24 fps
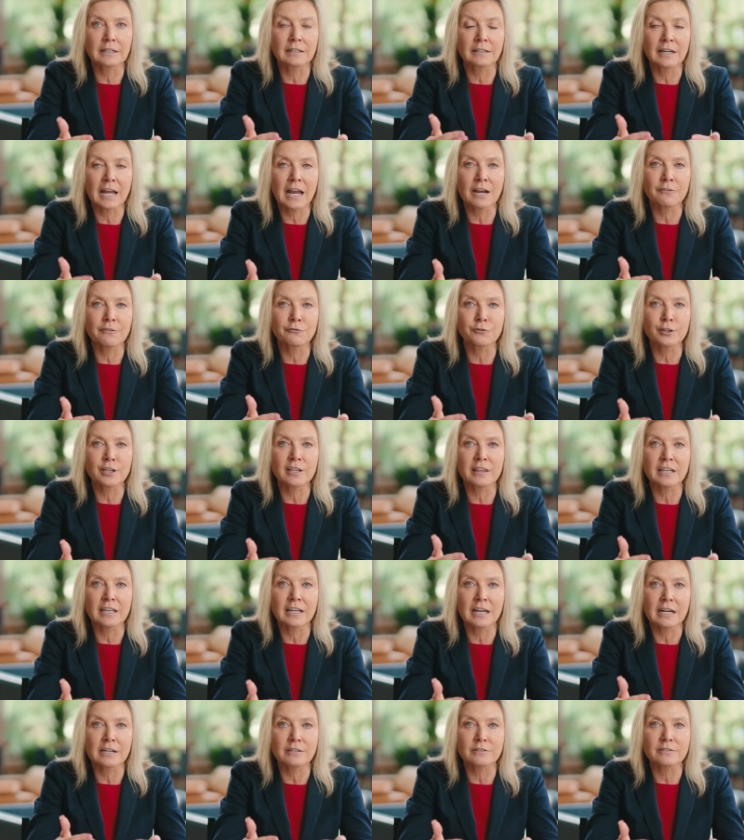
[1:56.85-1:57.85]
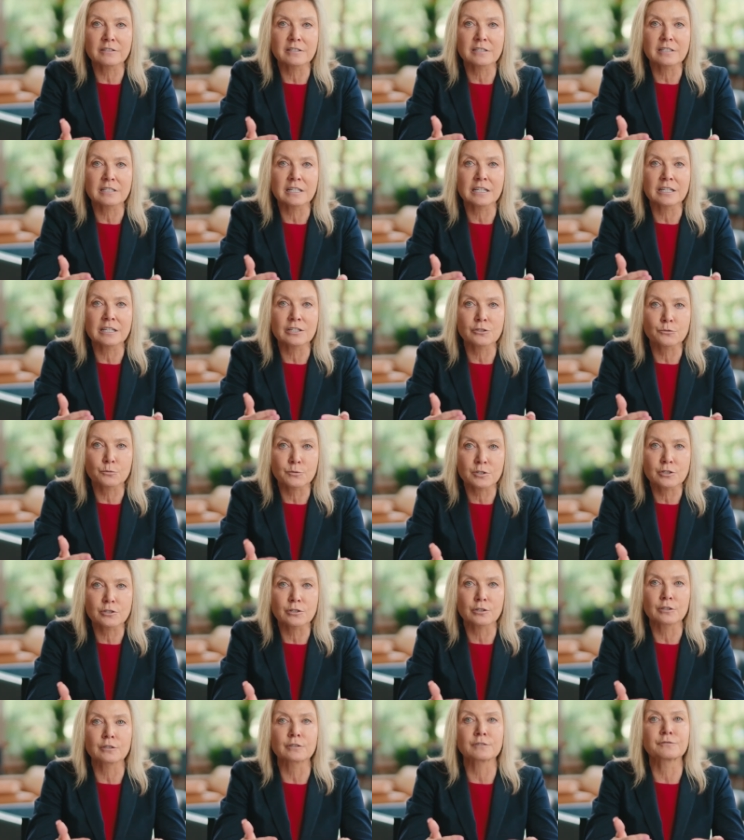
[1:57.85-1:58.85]
and everything else is
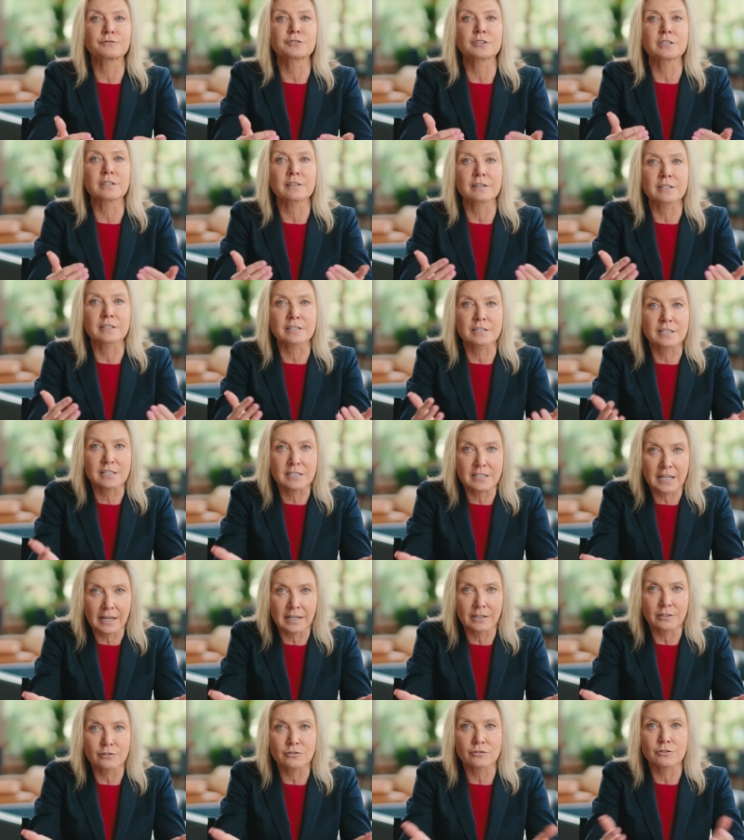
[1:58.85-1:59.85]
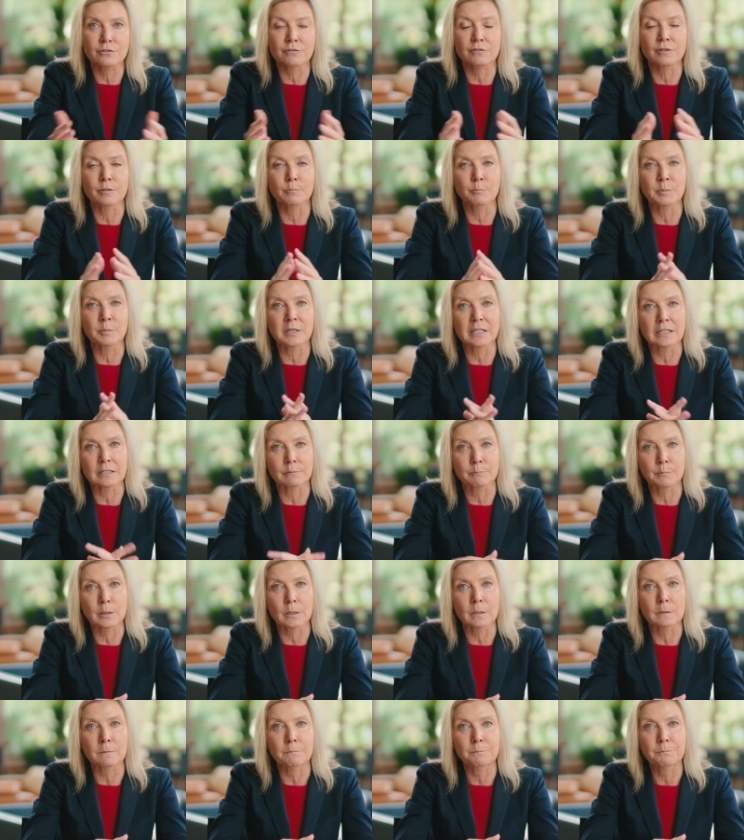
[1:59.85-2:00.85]
reserved to the states or the
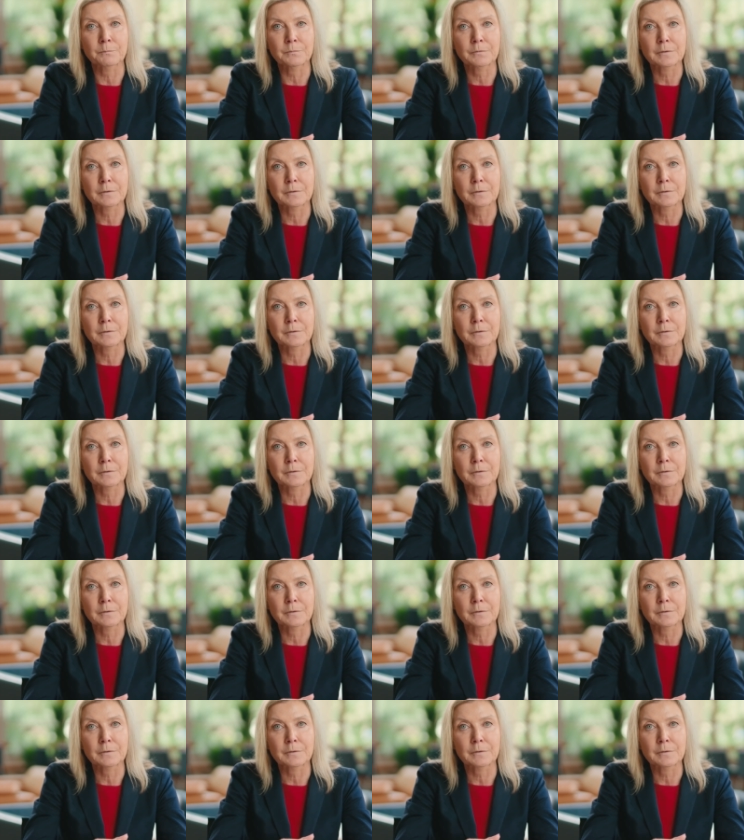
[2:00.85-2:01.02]
people.